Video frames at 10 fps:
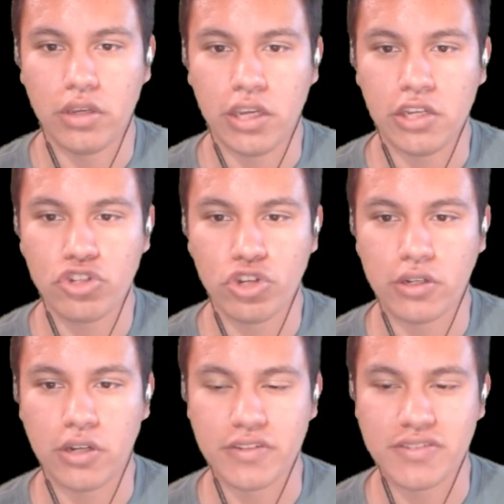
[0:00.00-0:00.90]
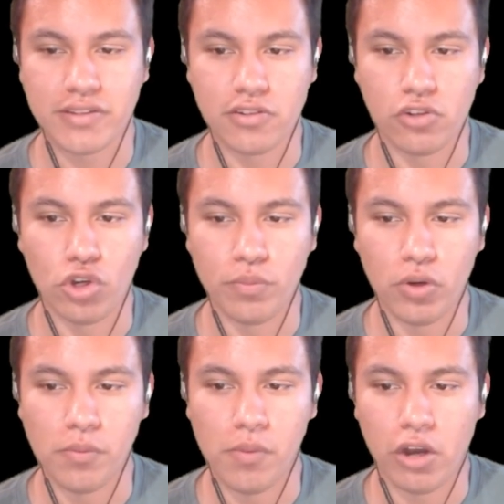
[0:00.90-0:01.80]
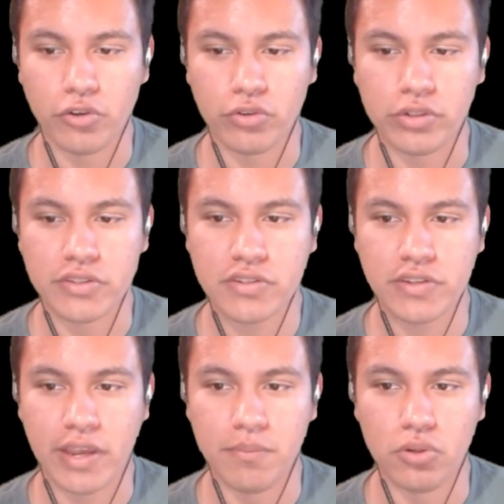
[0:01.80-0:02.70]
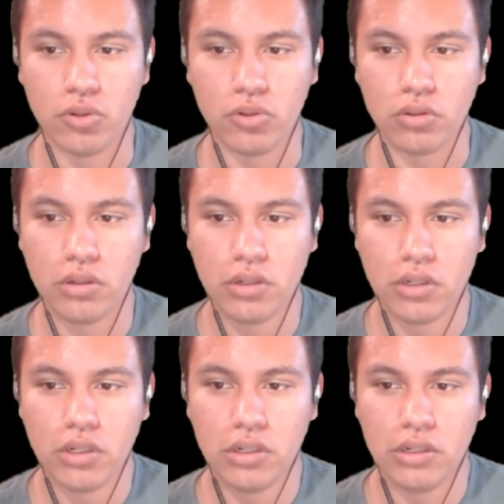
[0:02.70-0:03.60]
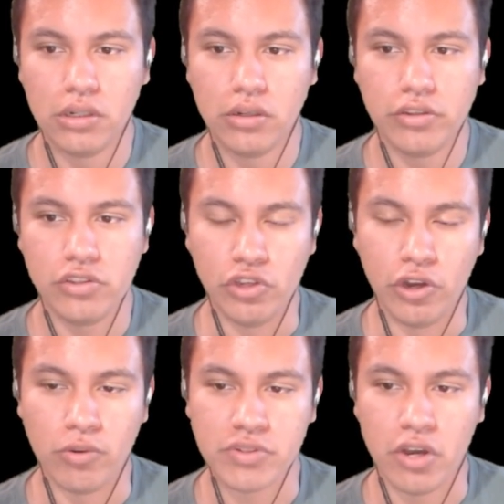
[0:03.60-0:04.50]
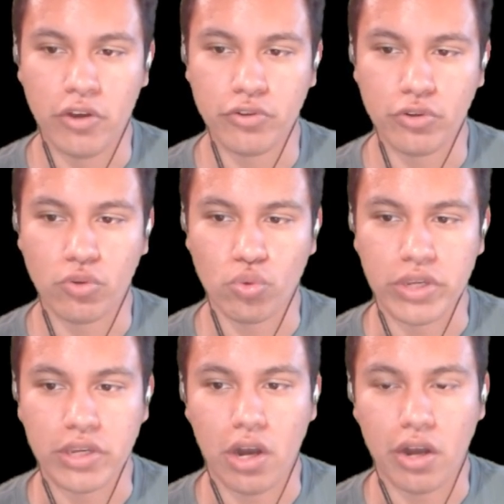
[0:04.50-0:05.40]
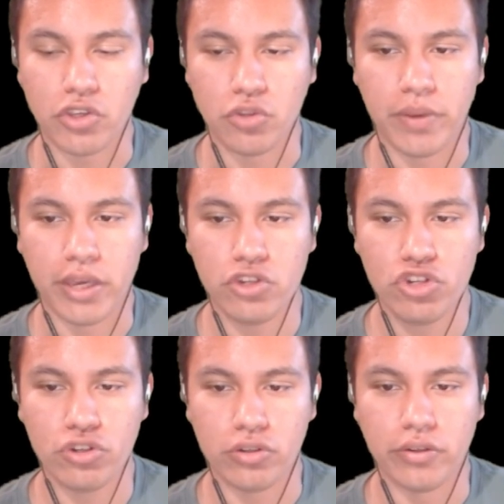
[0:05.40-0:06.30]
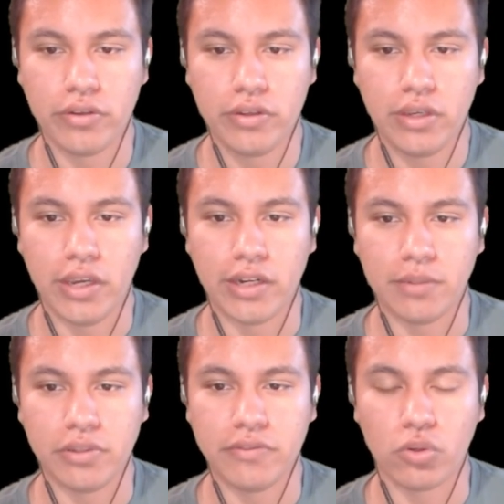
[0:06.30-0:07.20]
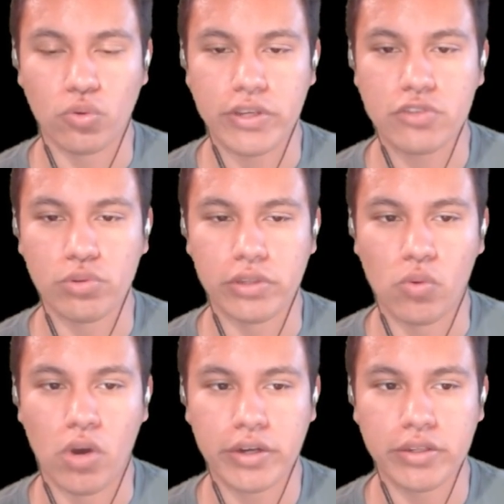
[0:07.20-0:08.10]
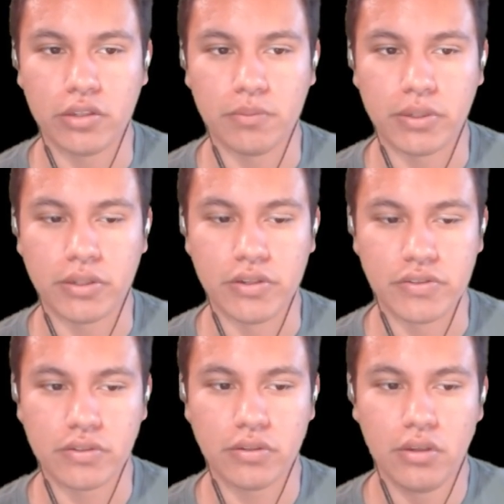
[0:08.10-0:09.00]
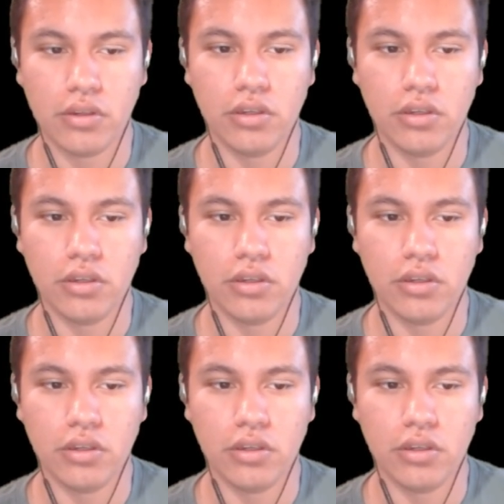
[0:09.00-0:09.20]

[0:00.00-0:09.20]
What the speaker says: ancient Constantinople, modern Istanbul, you know, was under Greek occupation, and I believe the Greeks really wanted it because,